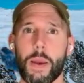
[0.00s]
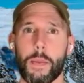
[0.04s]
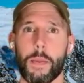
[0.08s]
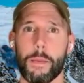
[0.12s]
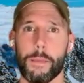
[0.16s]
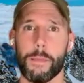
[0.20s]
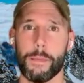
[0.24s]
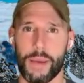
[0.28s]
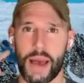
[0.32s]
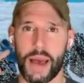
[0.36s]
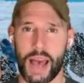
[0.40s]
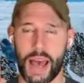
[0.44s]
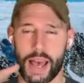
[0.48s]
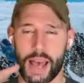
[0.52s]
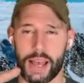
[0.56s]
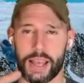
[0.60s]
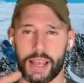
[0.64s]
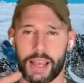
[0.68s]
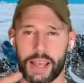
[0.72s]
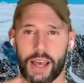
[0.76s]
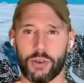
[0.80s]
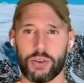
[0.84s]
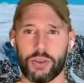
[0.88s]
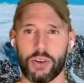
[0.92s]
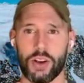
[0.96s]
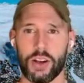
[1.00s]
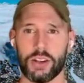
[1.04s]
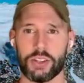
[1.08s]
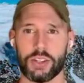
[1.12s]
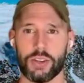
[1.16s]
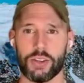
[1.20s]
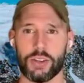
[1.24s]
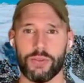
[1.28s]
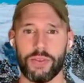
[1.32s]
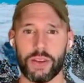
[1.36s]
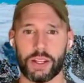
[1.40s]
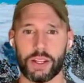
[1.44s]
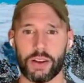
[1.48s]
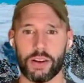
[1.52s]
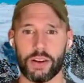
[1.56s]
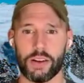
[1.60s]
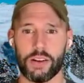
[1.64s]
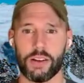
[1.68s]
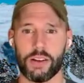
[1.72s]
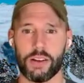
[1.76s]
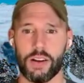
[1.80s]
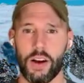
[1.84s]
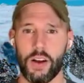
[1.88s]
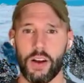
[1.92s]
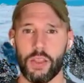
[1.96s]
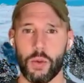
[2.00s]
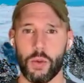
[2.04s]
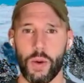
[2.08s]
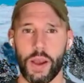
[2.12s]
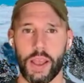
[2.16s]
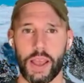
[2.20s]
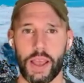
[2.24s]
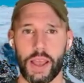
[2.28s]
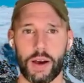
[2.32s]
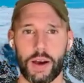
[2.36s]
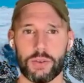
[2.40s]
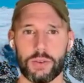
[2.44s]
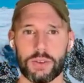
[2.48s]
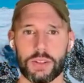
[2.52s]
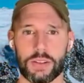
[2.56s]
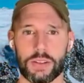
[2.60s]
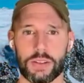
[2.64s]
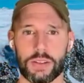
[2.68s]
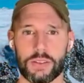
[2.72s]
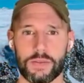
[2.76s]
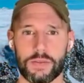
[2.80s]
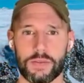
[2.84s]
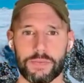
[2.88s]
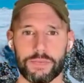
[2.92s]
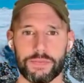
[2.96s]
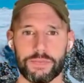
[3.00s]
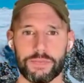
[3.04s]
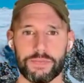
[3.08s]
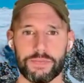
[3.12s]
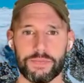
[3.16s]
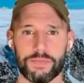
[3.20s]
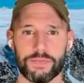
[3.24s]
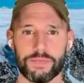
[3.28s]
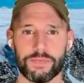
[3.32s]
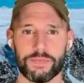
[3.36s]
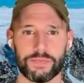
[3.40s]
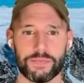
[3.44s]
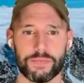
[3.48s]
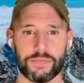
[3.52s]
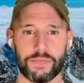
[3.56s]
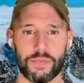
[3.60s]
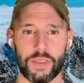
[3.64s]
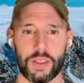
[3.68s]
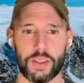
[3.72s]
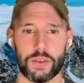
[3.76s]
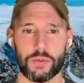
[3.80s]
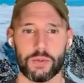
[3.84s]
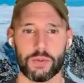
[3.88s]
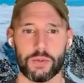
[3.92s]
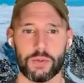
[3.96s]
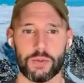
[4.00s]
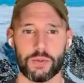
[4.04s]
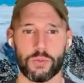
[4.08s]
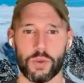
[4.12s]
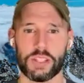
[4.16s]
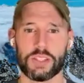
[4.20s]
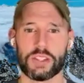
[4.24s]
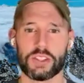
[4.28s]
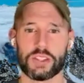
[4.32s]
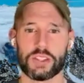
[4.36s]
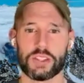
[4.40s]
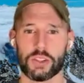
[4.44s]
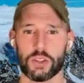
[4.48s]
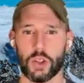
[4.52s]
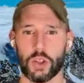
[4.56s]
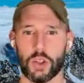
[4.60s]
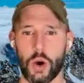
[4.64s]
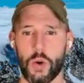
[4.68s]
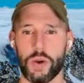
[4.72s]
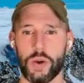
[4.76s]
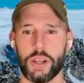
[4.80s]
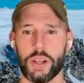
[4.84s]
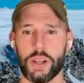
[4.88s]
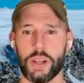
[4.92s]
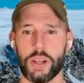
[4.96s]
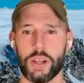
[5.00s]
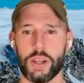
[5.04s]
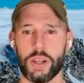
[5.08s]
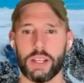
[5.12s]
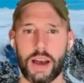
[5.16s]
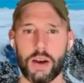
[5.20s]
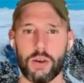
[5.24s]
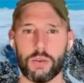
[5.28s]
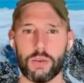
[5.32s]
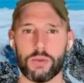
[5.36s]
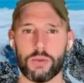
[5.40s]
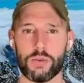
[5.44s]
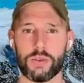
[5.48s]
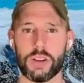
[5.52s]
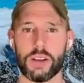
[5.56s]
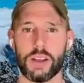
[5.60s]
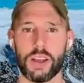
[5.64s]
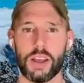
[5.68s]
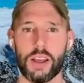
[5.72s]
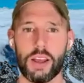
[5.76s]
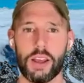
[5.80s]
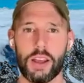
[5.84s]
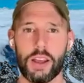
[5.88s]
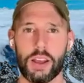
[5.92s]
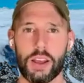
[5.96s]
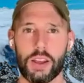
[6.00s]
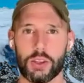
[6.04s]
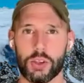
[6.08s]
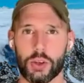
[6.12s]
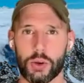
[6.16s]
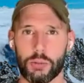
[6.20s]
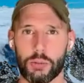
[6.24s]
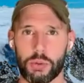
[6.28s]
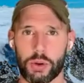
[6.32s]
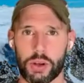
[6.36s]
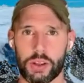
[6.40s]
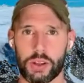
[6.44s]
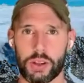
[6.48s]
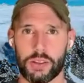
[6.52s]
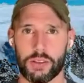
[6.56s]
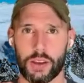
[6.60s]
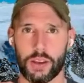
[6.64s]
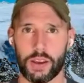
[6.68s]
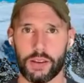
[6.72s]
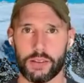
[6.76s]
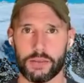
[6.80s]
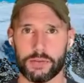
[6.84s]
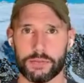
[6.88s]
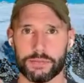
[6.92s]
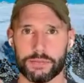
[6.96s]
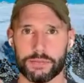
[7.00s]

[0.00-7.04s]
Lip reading: back out across your finger on the way out. Really slowing down your breathing.